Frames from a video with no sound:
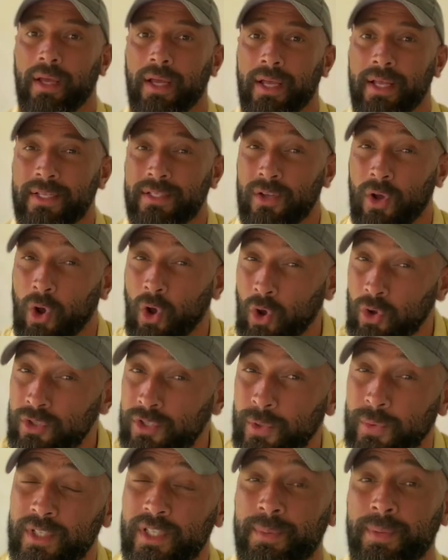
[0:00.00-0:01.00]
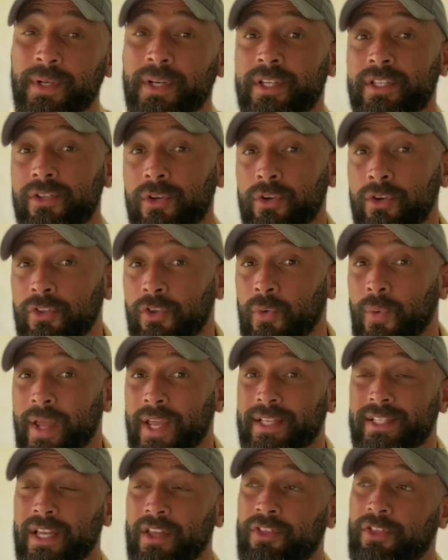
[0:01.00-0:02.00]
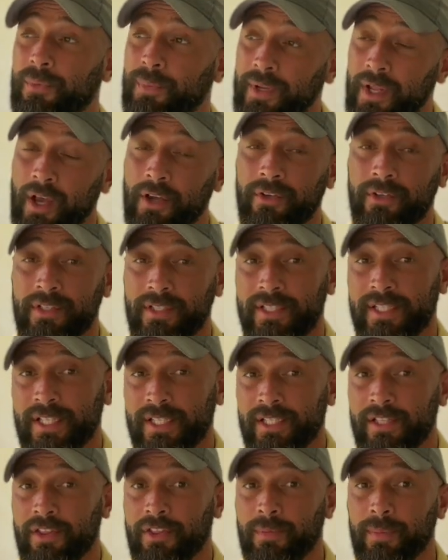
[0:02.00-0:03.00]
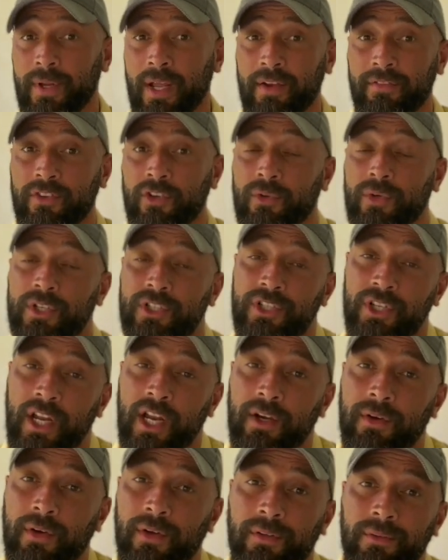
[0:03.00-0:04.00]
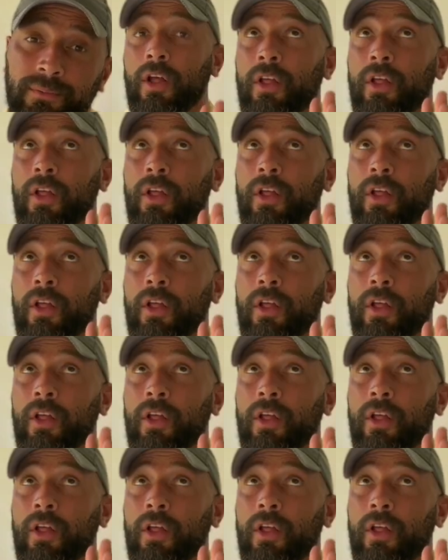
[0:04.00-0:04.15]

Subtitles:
it's also experienced earthquakes in 363 of the Christian era.